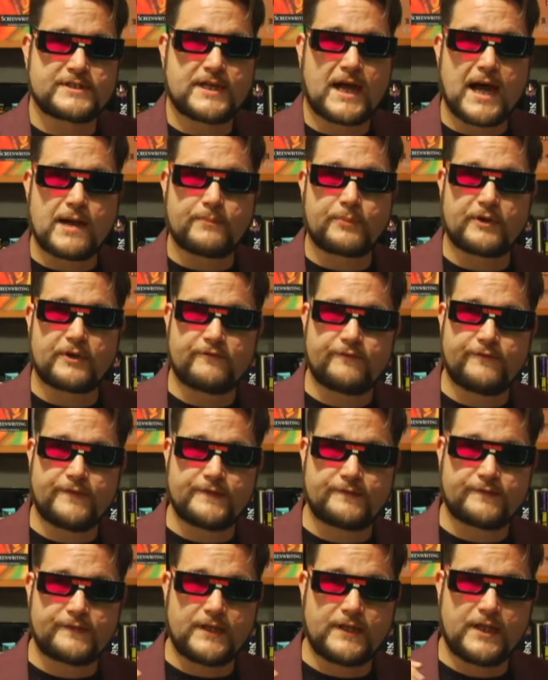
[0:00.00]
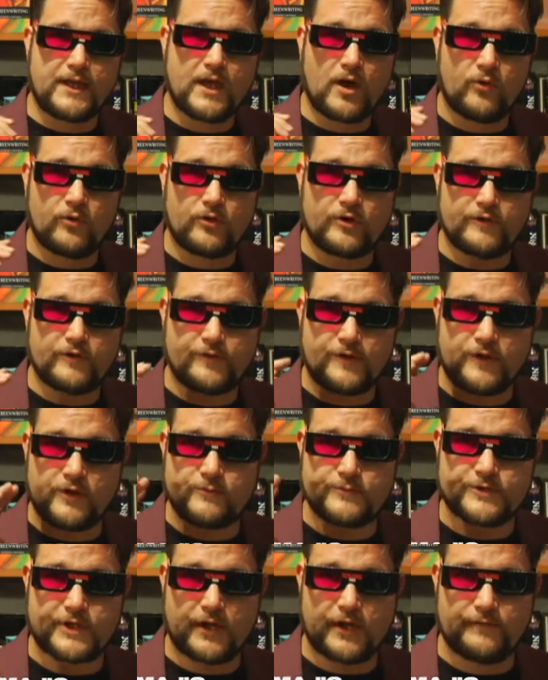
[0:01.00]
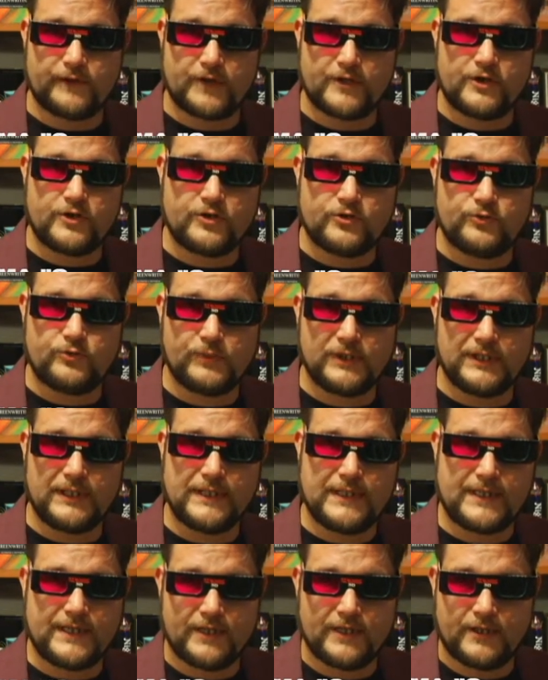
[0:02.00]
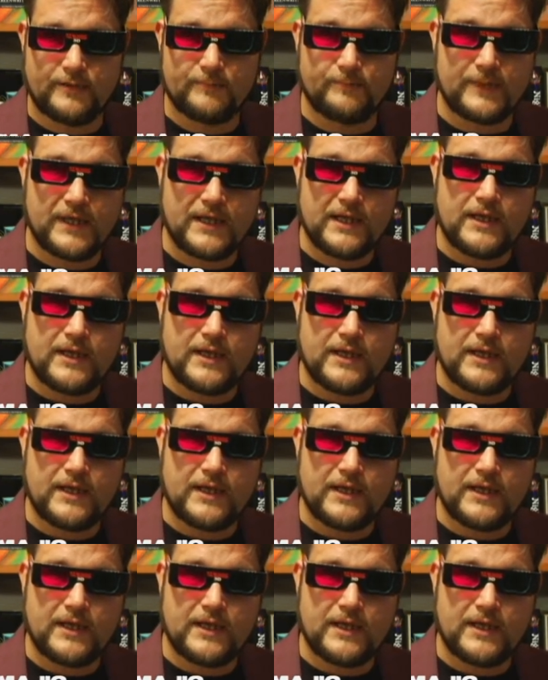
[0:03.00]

Top 50 Horror Films of the New Millennium.